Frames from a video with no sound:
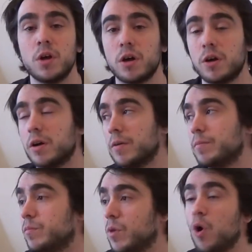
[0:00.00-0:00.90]

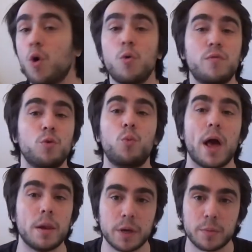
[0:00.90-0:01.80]
an
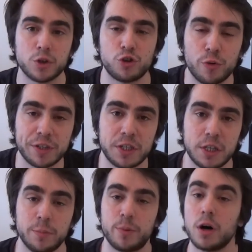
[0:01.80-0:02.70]
overwhelming majority
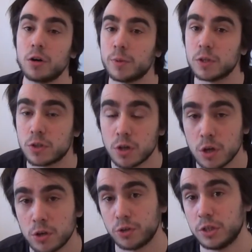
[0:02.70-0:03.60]
in parliament,
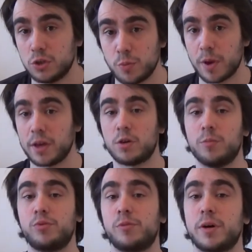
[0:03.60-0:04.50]
you need to make
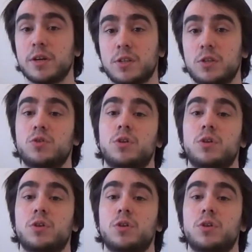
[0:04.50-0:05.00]
compromise in